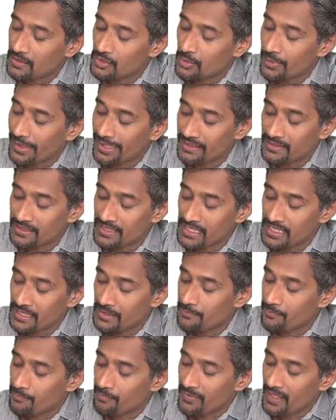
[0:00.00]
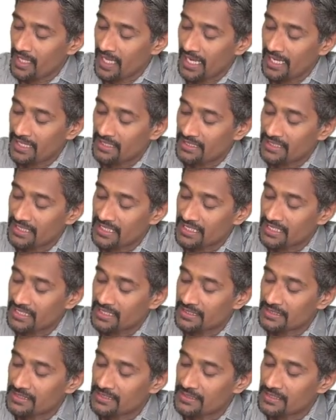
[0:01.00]
20 and
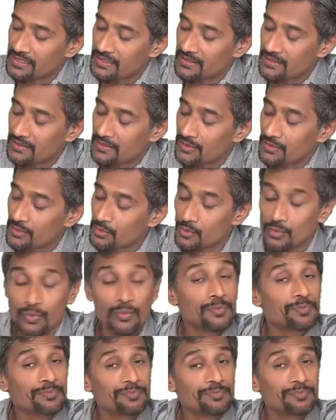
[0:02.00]
D is 2.